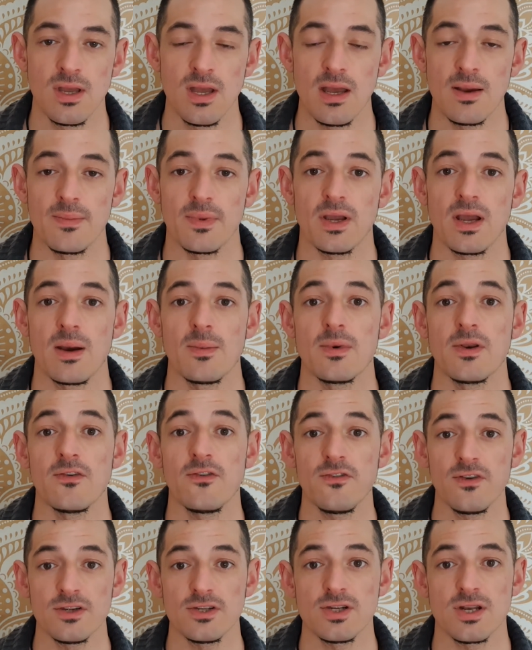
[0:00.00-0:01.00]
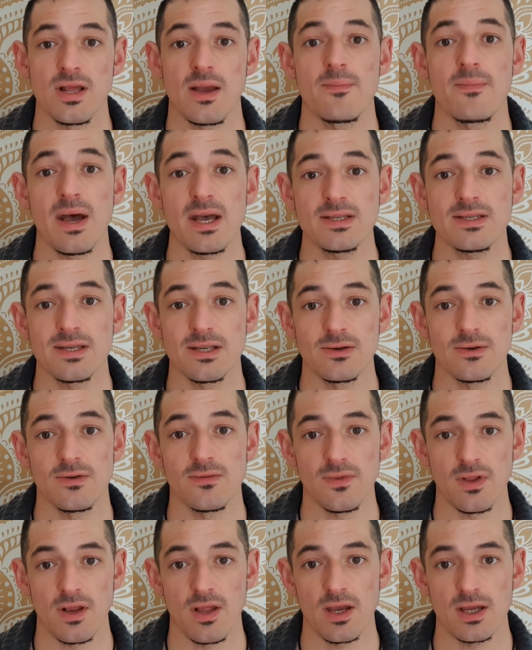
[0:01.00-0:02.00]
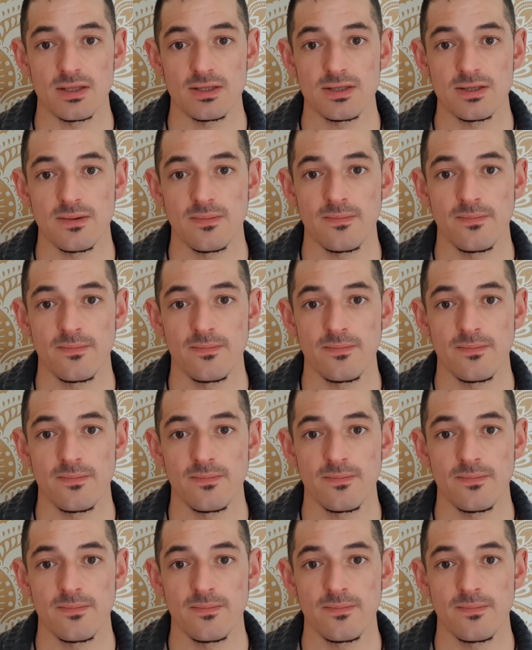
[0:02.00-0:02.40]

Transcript: and become an official ambassador of the light.